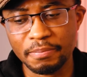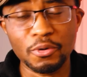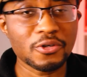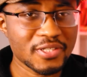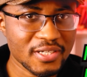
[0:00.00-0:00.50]

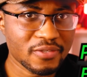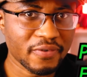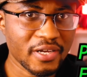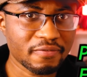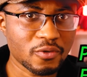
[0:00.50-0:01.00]
Porter's
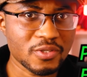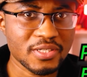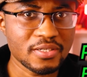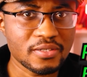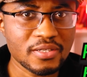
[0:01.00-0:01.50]
5
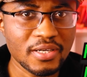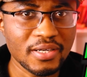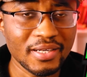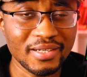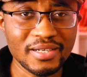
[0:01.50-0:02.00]
forces
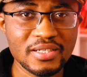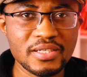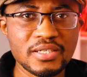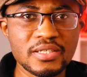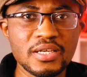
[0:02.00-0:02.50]

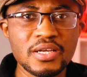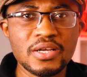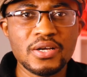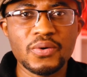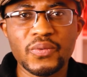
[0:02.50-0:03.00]
analysis,
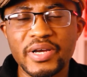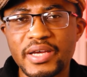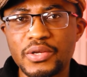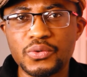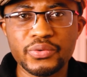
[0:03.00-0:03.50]

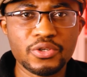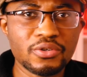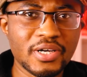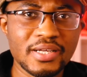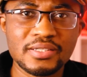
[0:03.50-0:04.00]
where you
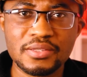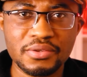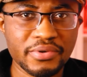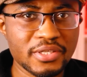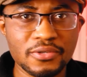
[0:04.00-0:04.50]
look at
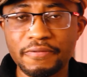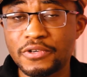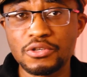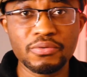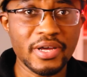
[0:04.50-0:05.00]
threats of
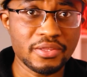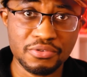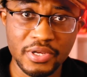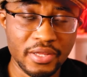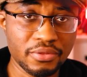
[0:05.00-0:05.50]
new
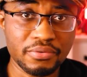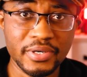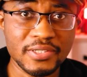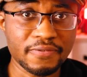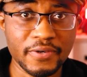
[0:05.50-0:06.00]

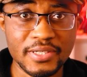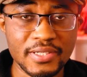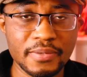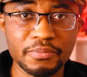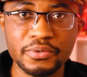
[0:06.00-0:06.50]
entrants, for
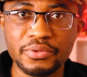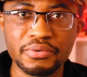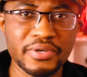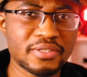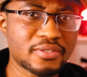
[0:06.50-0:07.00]
example,
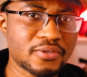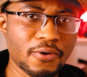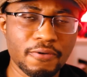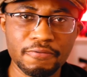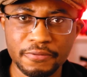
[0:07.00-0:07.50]
threats
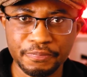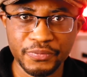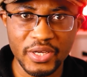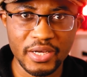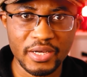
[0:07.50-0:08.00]
of
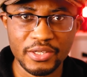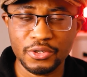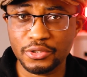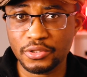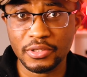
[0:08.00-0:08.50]

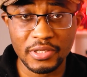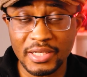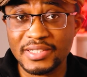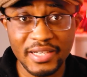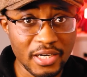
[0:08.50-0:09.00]
the
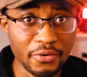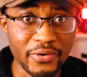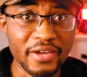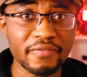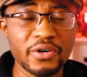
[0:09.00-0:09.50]
internal
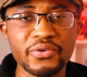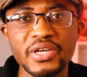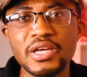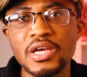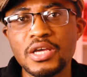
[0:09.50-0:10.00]

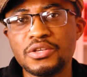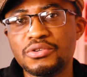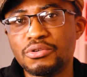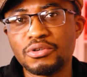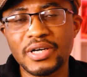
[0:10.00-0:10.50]
rivalry.
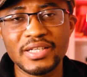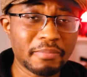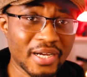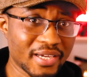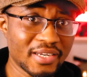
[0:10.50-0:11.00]
You look at
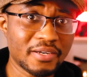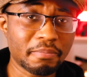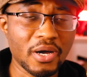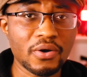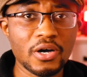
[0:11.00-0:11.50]
bargaining
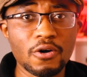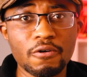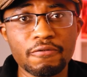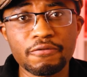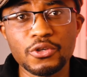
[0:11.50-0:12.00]
power
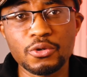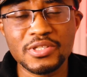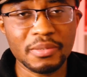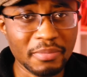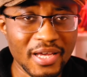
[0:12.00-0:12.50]
of your
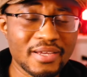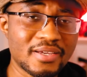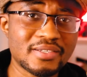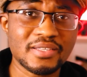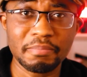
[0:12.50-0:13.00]

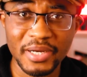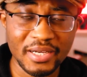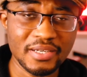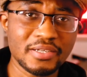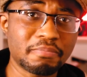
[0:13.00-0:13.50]
suppliers, the
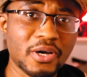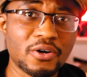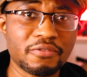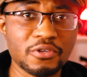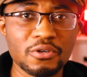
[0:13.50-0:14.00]
bargaining
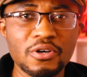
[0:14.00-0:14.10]
power of